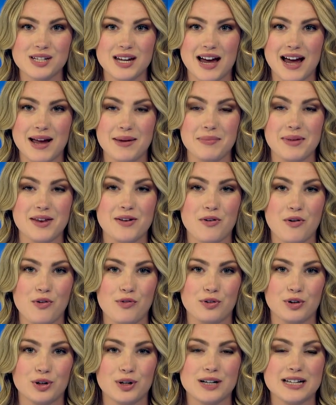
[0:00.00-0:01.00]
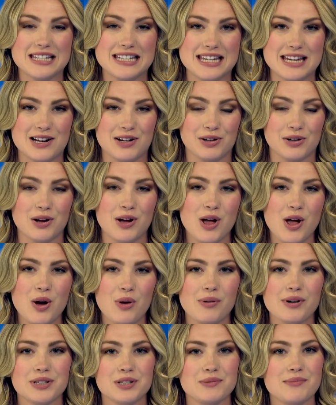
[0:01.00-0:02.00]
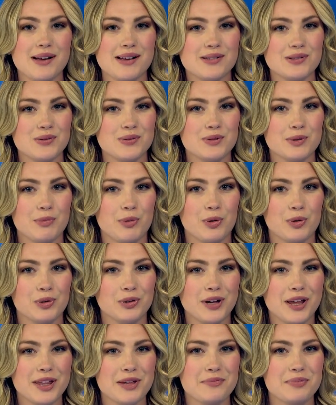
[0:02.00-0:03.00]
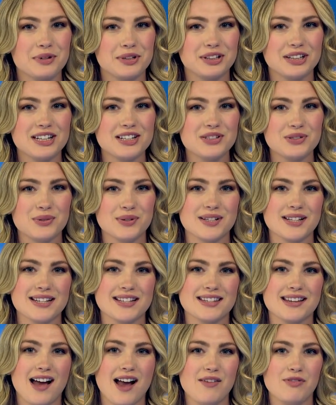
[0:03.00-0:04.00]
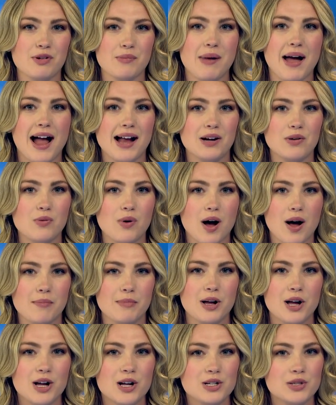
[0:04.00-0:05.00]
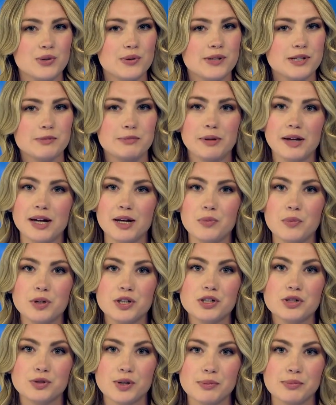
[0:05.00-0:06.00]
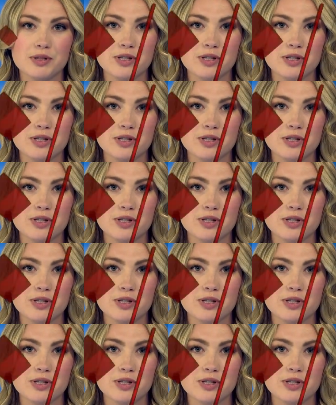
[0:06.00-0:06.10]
time in over a year. Western Mass News reporter Kaylee Pugliese joins us live from Agawam to explain what a trip